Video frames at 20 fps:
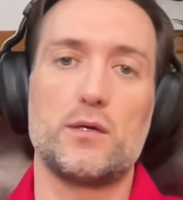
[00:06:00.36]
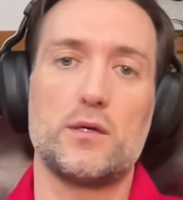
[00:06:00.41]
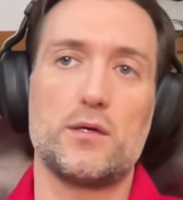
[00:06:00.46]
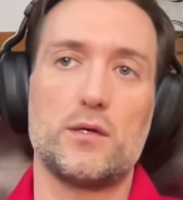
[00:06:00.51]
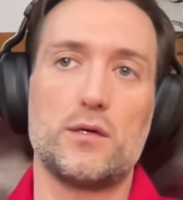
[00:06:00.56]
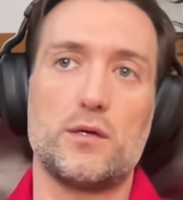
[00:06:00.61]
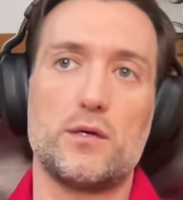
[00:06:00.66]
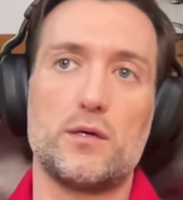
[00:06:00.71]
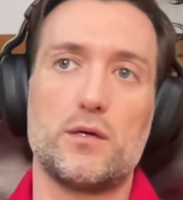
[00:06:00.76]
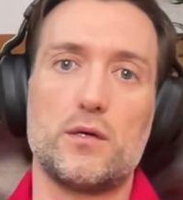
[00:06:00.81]

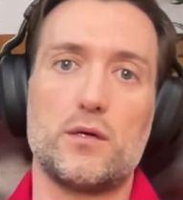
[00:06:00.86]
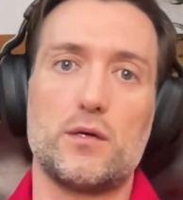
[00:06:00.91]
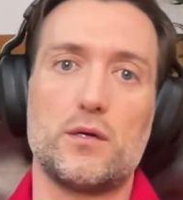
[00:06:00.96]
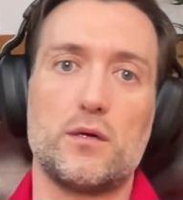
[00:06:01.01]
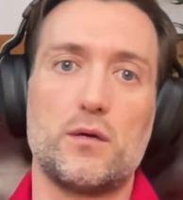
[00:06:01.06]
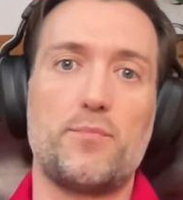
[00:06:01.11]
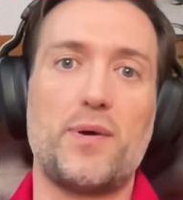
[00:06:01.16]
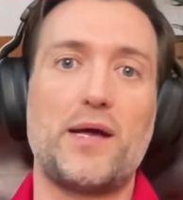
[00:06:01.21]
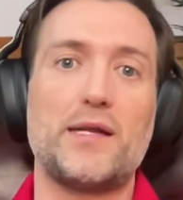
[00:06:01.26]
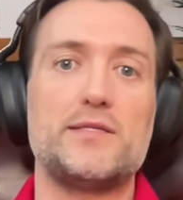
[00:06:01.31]
Uh, uh,
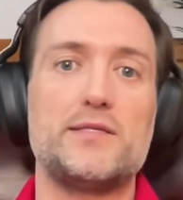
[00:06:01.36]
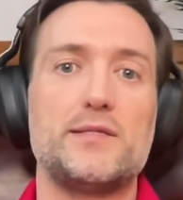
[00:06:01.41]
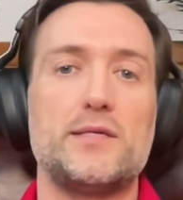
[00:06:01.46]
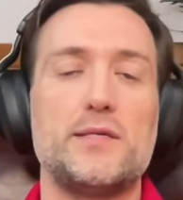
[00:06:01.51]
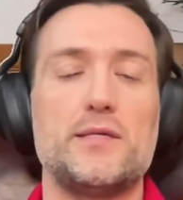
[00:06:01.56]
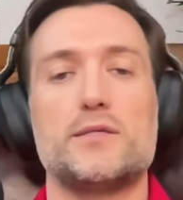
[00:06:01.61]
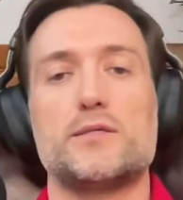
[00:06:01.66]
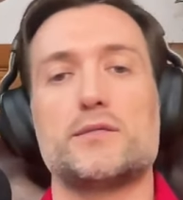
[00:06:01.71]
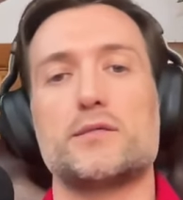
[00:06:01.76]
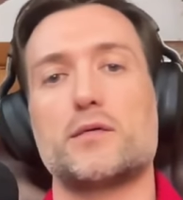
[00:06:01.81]

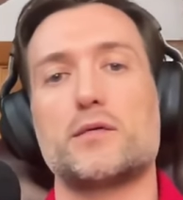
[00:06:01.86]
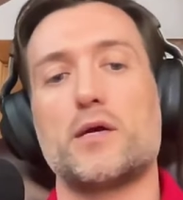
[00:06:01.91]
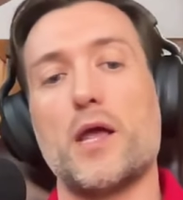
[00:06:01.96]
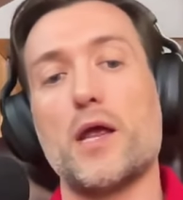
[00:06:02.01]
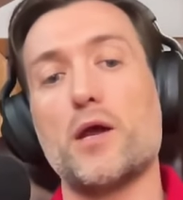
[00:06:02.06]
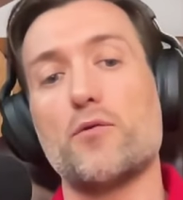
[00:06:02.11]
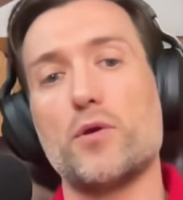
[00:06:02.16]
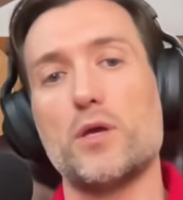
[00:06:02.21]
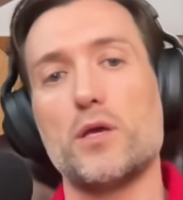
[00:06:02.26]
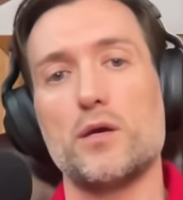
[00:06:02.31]
Palestinians are
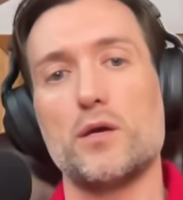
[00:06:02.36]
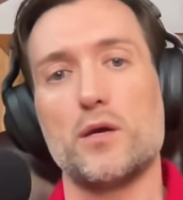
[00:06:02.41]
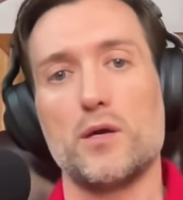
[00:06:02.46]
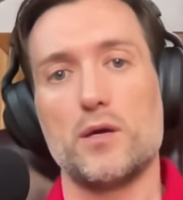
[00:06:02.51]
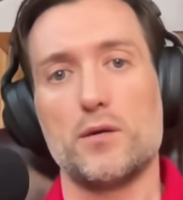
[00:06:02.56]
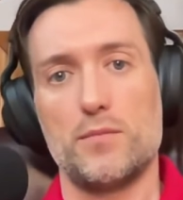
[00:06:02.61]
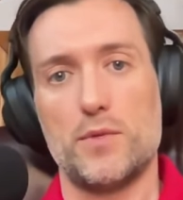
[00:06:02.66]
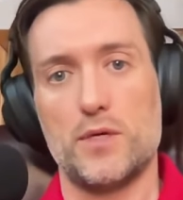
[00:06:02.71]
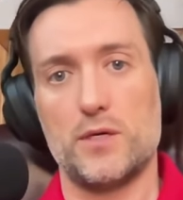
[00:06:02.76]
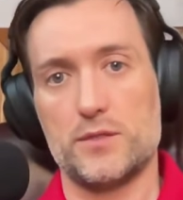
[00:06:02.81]
angry
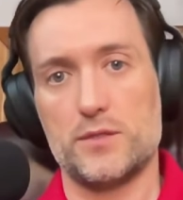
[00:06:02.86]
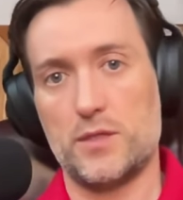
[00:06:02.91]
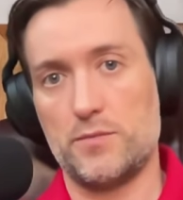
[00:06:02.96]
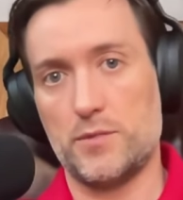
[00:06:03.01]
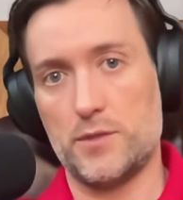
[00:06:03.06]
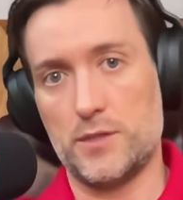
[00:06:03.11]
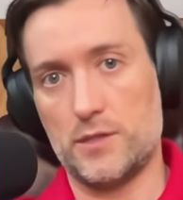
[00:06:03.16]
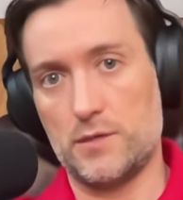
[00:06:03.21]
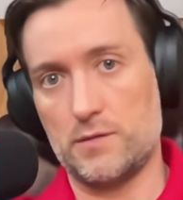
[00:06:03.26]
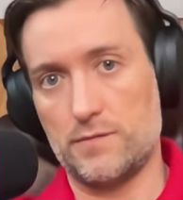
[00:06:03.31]
because they
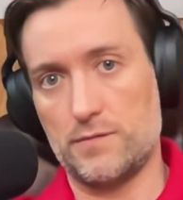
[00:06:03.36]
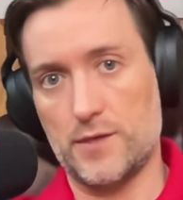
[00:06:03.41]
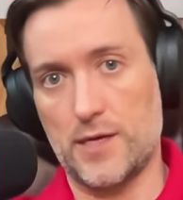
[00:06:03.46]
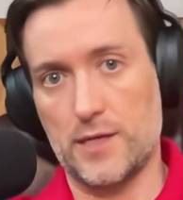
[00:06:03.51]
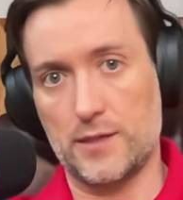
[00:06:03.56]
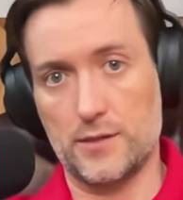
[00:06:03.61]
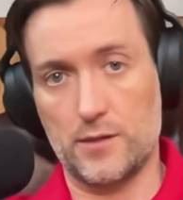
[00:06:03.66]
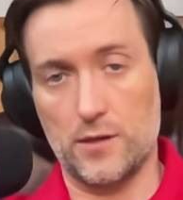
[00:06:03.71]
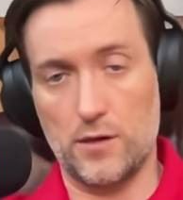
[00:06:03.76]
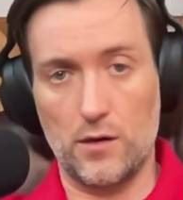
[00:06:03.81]
believe
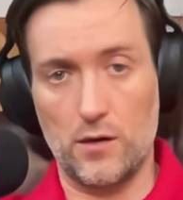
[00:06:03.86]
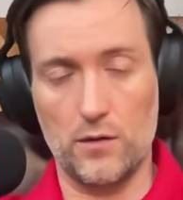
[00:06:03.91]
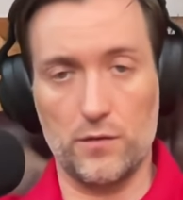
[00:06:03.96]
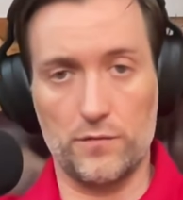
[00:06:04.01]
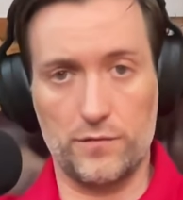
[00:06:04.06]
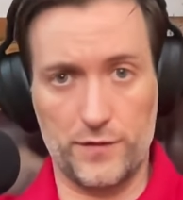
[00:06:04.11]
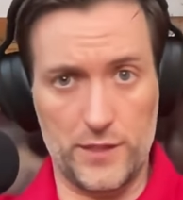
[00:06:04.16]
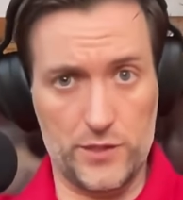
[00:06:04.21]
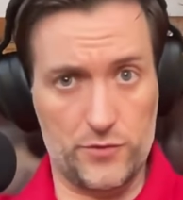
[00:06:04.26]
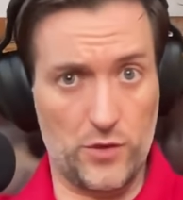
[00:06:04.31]
that all
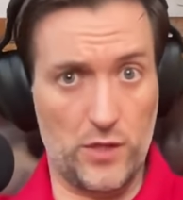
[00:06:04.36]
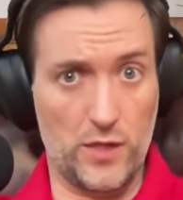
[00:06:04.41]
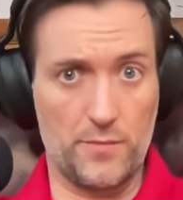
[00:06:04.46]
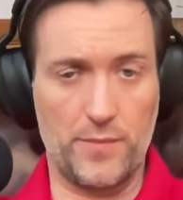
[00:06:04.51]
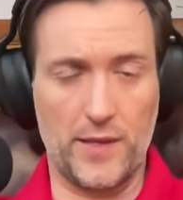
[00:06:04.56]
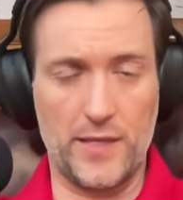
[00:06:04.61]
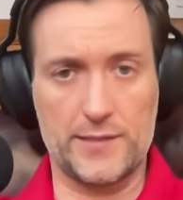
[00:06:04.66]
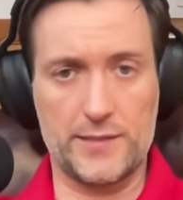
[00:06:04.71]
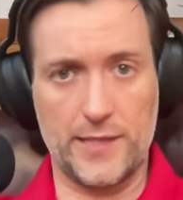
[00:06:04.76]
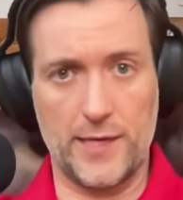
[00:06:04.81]
of Israel and
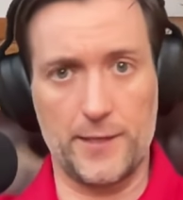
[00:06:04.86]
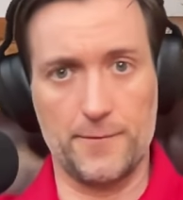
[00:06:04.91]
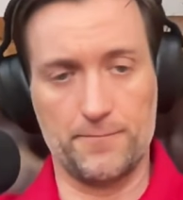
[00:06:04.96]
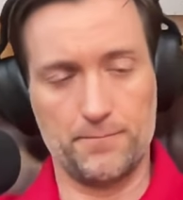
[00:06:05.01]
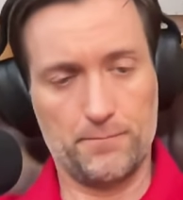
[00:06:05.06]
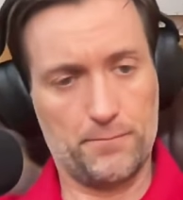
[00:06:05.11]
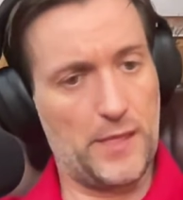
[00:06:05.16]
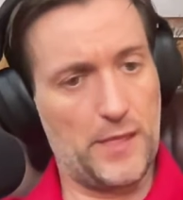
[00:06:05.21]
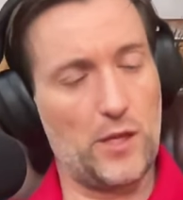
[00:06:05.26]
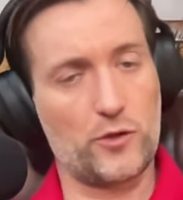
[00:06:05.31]
Palestine
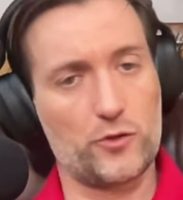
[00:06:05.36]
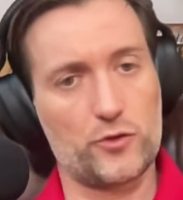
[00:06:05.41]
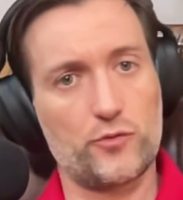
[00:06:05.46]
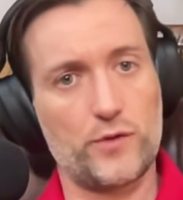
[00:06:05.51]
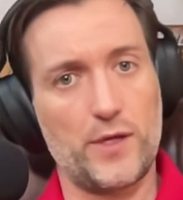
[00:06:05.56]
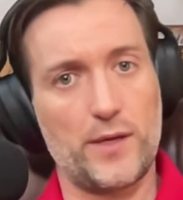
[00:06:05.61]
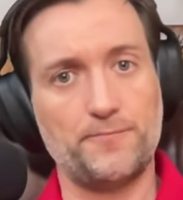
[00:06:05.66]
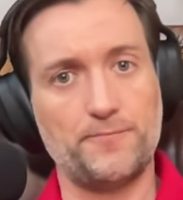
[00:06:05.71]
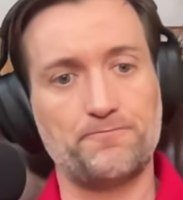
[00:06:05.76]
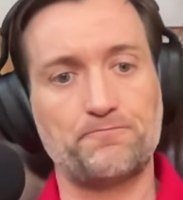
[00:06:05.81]
belongs to
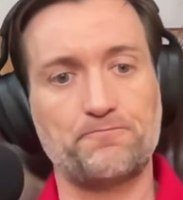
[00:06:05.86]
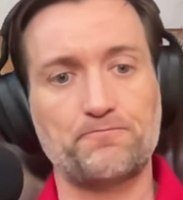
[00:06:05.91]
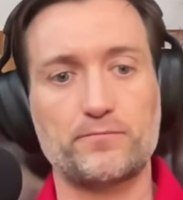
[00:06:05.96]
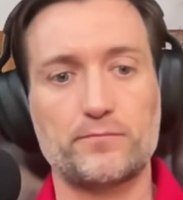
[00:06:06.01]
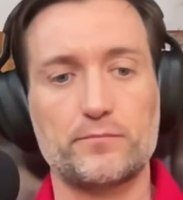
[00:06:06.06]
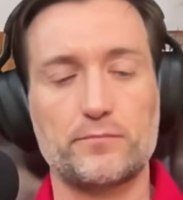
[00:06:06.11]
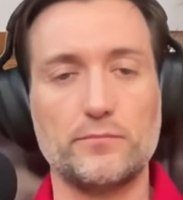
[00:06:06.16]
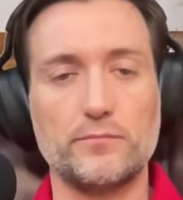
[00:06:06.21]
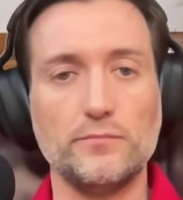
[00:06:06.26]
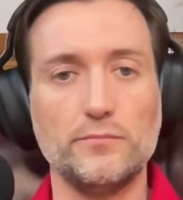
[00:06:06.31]
them,
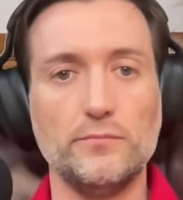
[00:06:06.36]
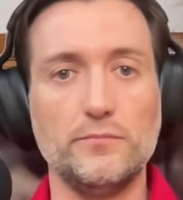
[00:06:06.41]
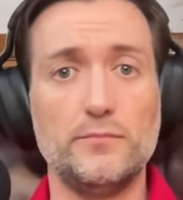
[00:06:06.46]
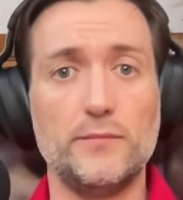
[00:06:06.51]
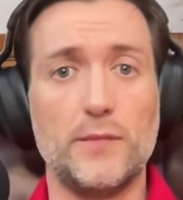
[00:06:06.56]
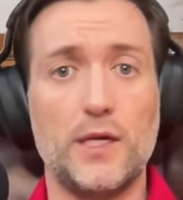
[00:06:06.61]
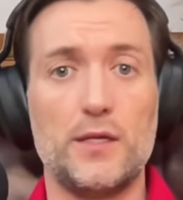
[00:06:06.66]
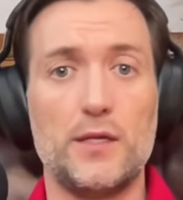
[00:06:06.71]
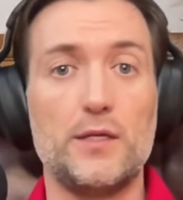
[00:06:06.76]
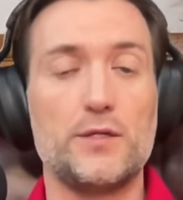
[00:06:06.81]

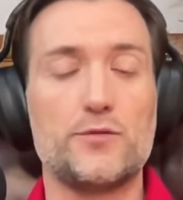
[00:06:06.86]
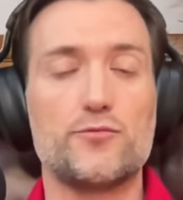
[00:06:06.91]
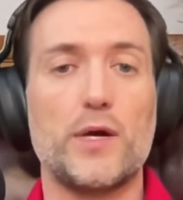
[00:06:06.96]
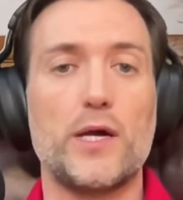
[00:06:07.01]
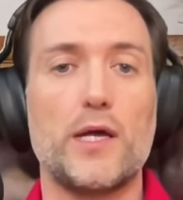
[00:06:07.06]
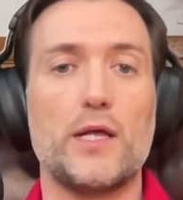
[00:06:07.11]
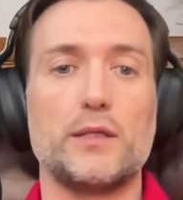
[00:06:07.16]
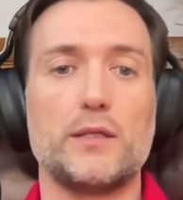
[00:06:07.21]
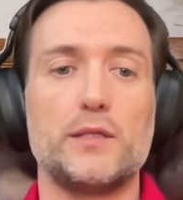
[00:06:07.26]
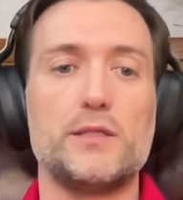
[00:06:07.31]
and the
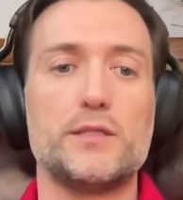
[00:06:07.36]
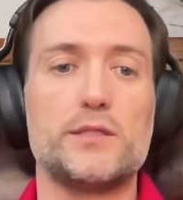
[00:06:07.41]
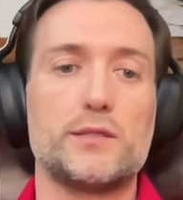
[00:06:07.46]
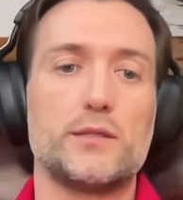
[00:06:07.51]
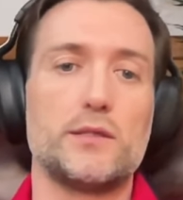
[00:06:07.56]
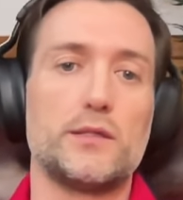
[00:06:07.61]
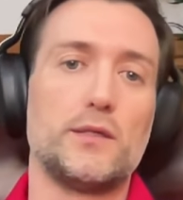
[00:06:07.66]
Israelis.